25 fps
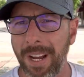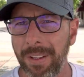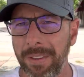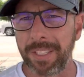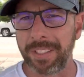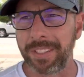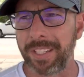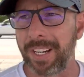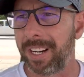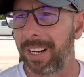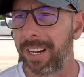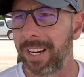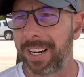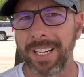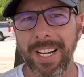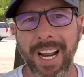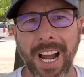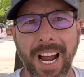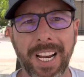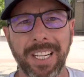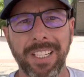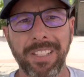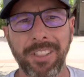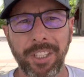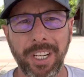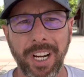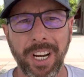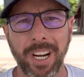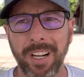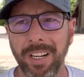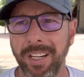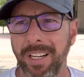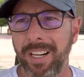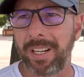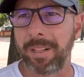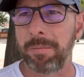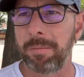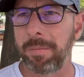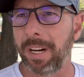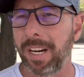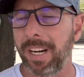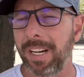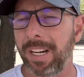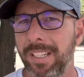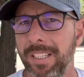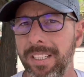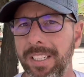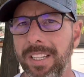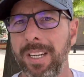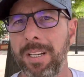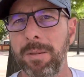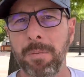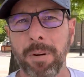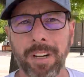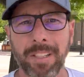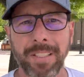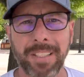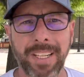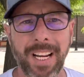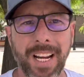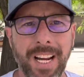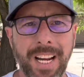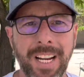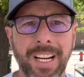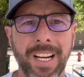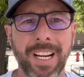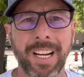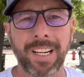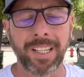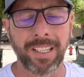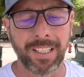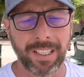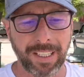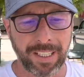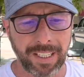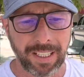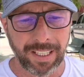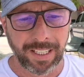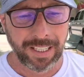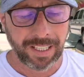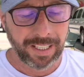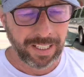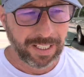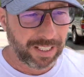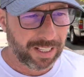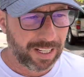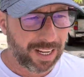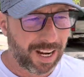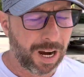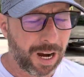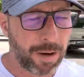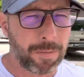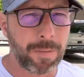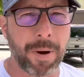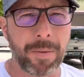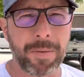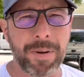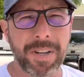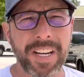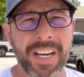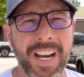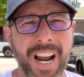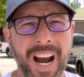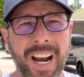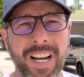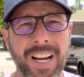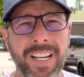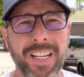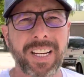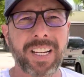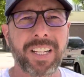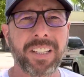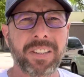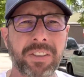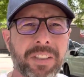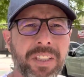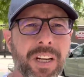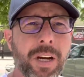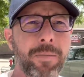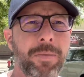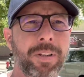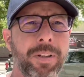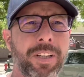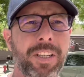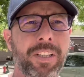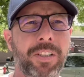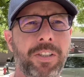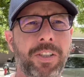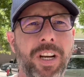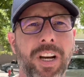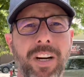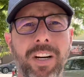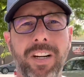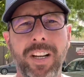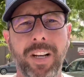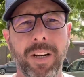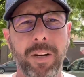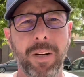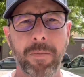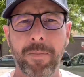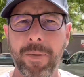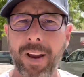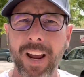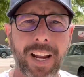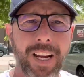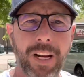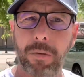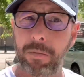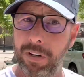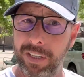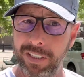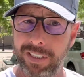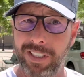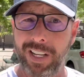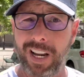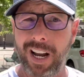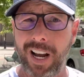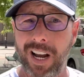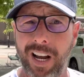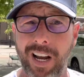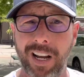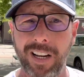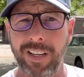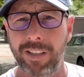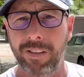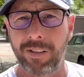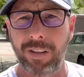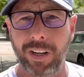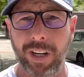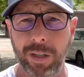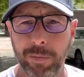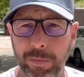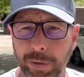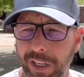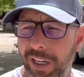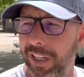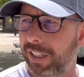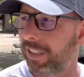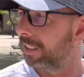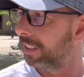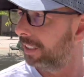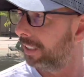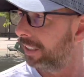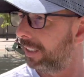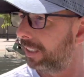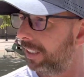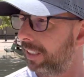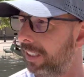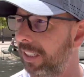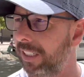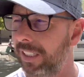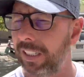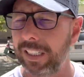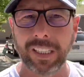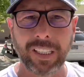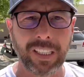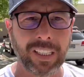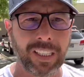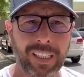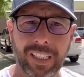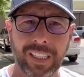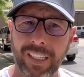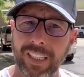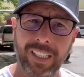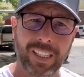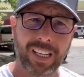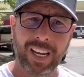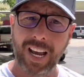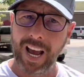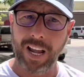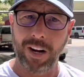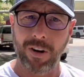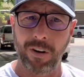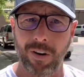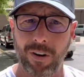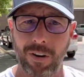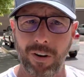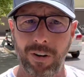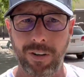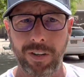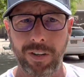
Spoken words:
this area, not in Sheridan, but in Montana, I remember in the 90s coming to Sheridan, and man, it was not a great place at all.